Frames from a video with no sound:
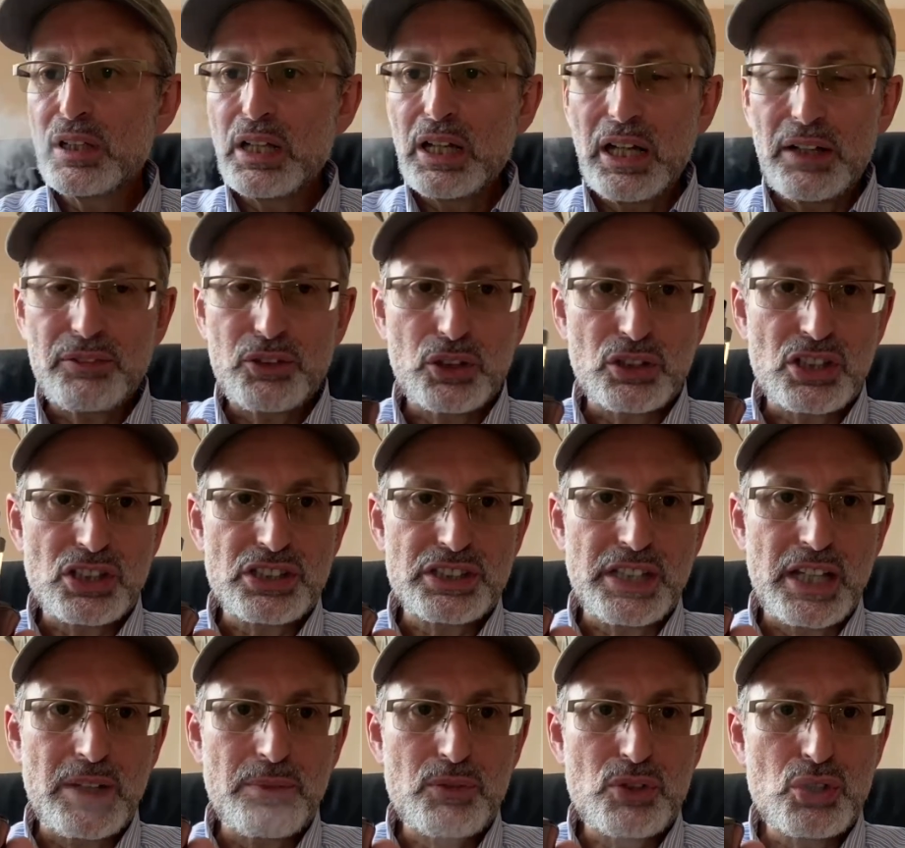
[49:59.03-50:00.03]
I've got the
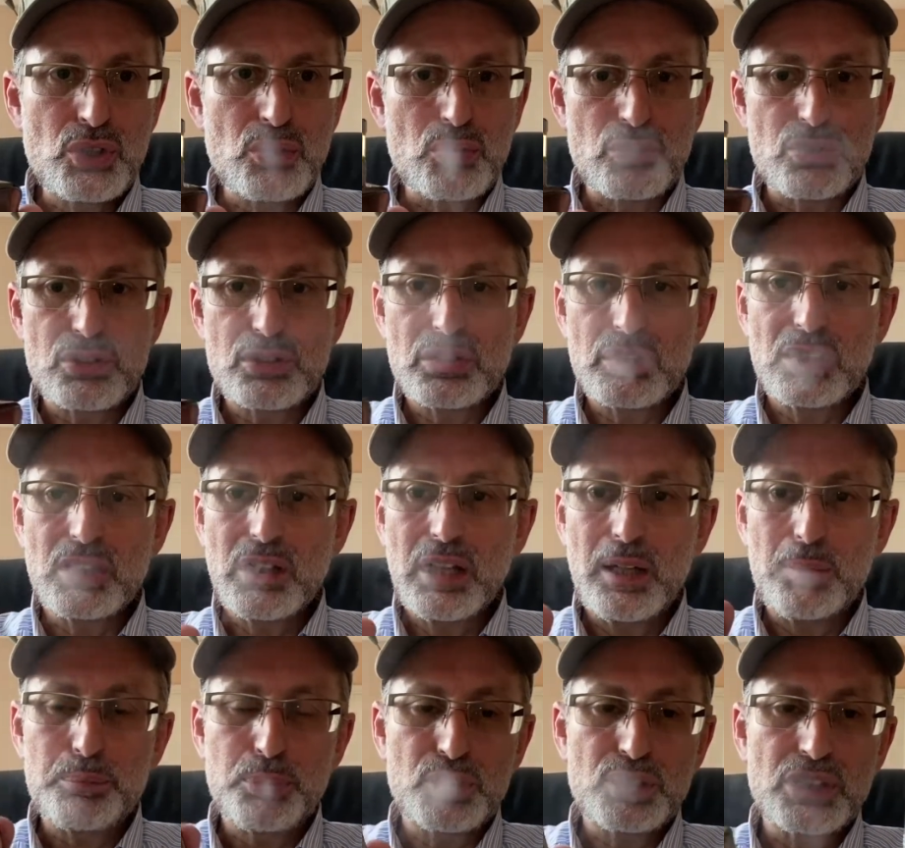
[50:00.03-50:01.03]
same juice. I
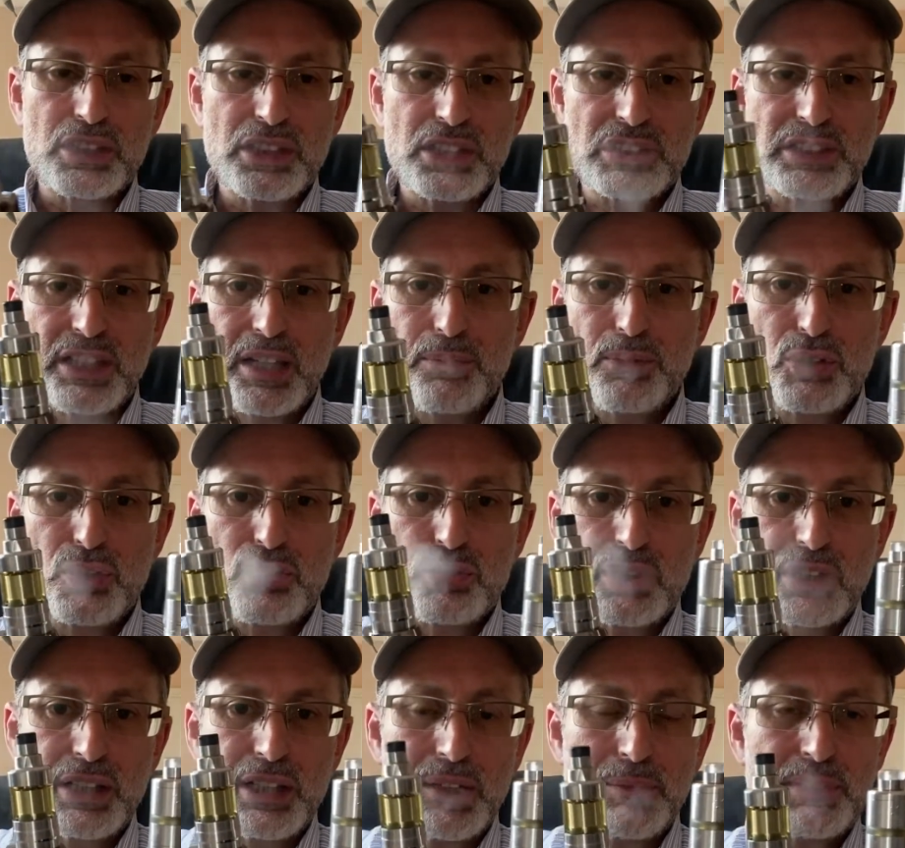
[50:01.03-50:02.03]
put in the same juice
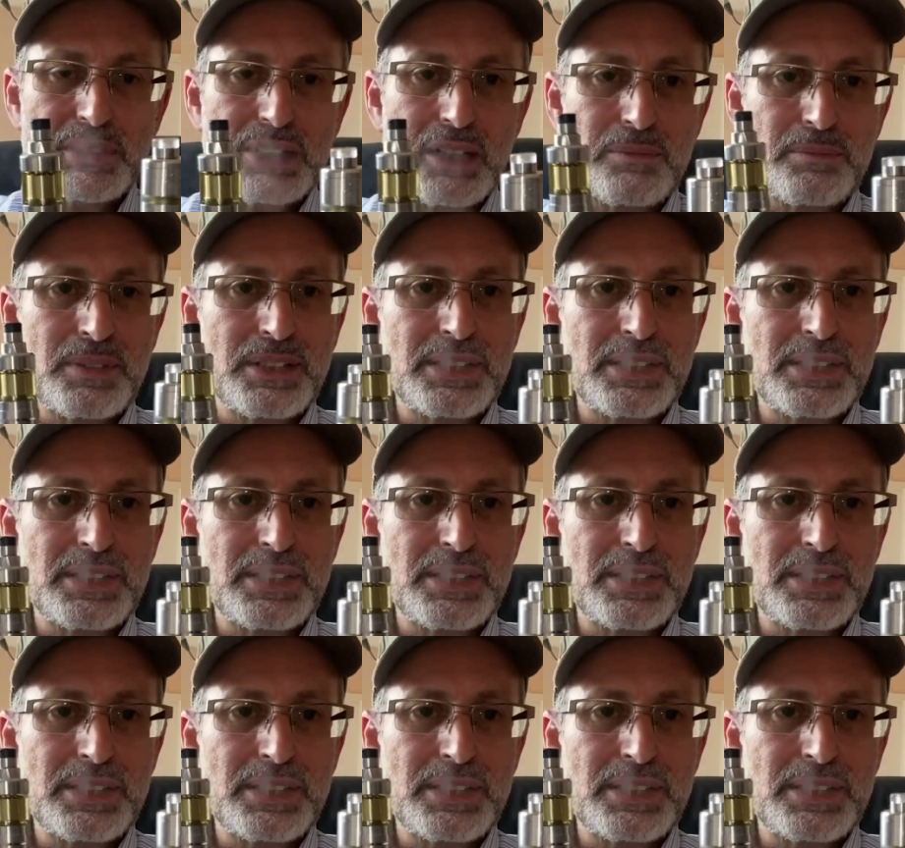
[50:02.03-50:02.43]
in here because I've been